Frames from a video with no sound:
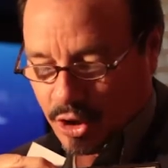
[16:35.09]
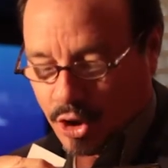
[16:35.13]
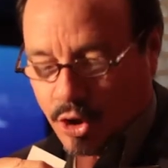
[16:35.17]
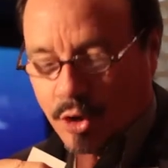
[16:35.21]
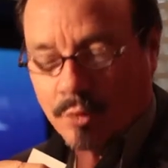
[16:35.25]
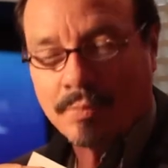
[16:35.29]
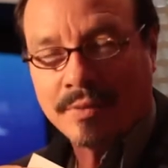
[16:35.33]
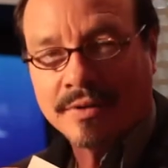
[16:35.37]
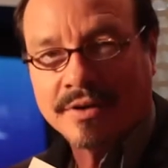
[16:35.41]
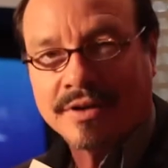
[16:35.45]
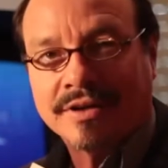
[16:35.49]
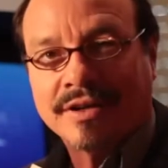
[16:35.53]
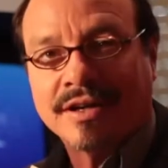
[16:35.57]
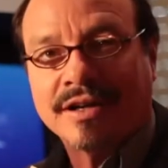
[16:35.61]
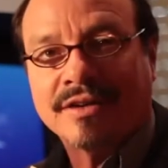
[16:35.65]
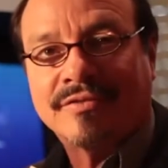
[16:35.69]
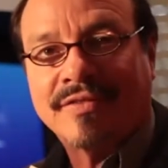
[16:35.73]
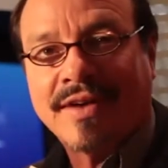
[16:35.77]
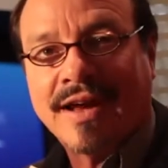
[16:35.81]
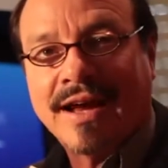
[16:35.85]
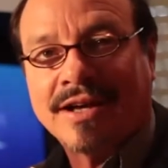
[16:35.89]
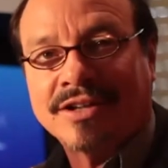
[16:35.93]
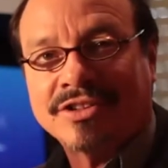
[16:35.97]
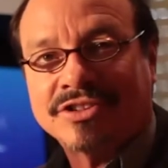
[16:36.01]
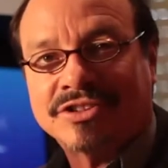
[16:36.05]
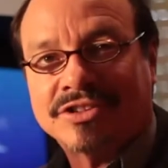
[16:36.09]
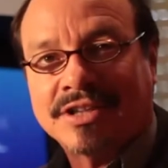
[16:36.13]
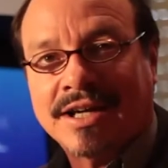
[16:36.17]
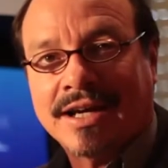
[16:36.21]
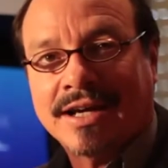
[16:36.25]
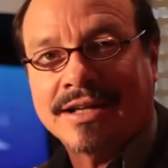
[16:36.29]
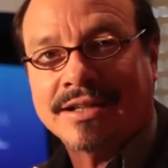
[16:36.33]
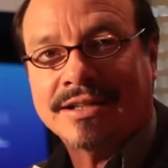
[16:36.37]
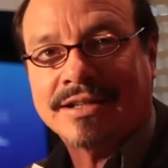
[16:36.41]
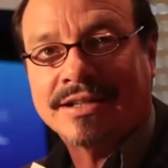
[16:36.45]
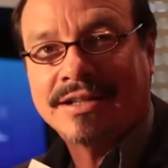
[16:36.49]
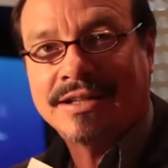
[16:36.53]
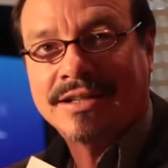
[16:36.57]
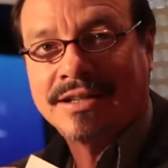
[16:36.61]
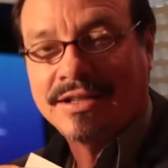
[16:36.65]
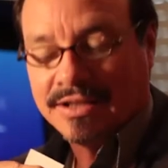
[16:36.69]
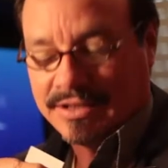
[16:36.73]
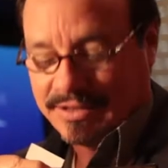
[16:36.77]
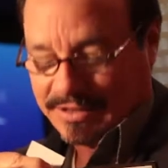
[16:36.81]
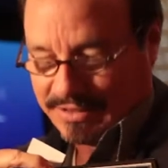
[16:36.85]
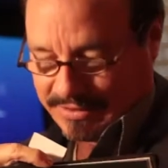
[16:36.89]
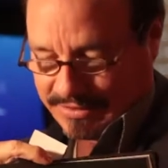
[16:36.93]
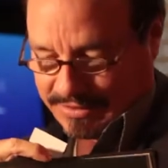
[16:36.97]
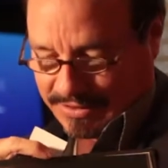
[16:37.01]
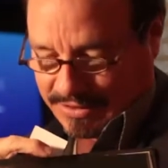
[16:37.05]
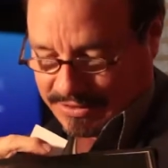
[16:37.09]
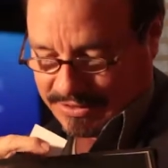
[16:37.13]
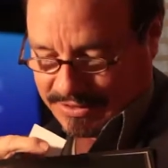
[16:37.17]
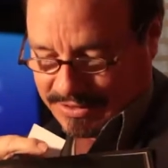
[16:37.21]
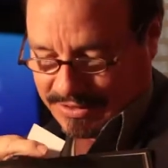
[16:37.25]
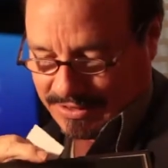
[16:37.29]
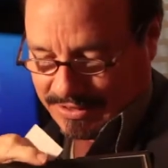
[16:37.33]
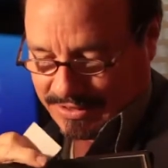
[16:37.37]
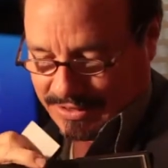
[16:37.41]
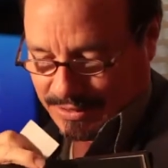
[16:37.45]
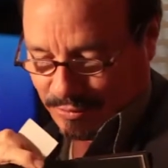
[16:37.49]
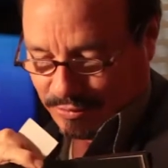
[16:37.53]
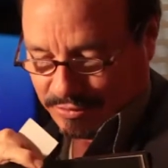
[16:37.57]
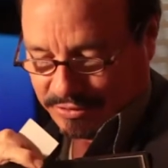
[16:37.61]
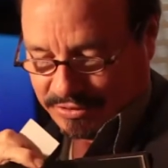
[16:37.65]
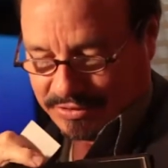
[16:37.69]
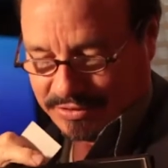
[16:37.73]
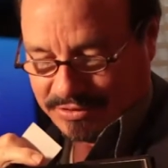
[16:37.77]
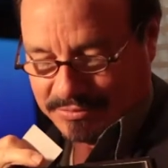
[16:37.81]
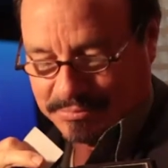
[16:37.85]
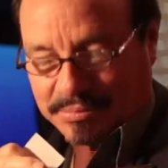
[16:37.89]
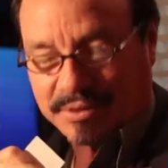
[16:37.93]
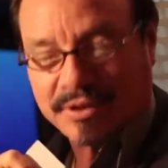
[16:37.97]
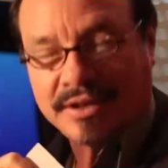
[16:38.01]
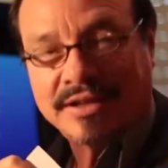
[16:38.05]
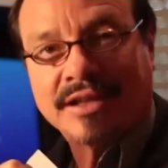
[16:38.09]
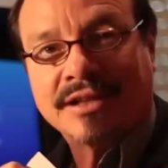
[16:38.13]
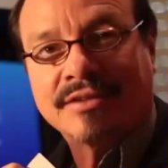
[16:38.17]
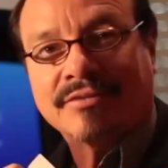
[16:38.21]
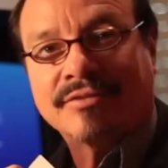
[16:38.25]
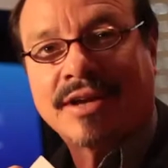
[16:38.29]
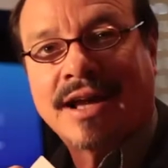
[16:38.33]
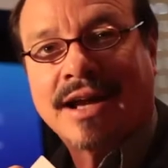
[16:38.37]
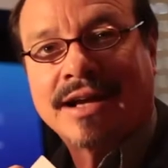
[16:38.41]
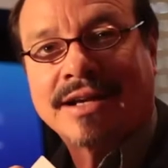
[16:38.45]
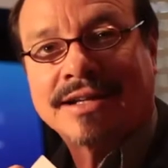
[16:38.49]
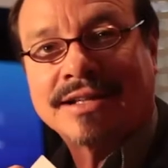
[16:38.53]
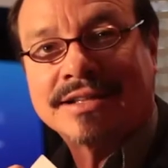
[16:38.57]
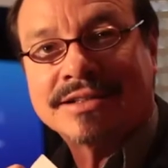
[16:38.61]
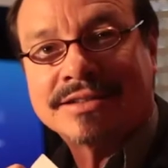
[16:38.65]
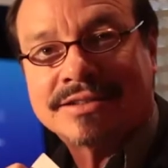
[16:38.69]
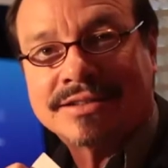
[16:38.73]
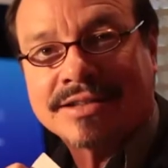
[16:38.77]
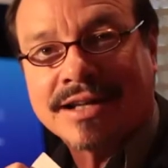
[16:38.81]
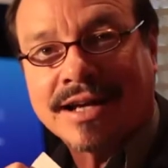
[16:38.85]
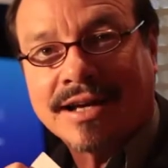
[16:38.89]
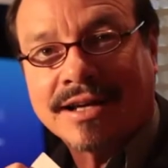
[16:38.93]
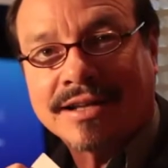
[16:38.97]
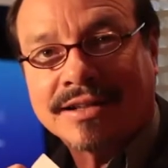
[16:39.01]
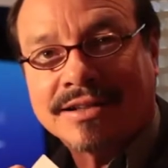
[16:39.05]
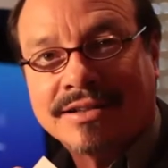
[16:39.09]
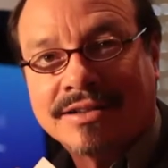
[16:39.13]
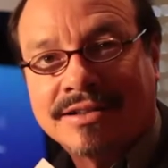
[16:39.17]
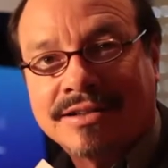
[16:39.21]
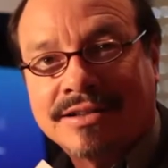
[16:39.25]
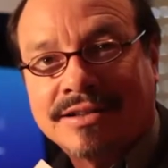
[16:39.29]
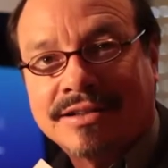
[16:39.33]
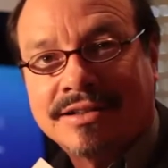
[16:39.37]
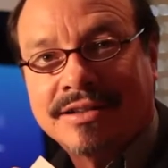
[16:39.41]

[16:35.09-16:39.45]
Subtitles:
open enough outside such that there was plenty of light inside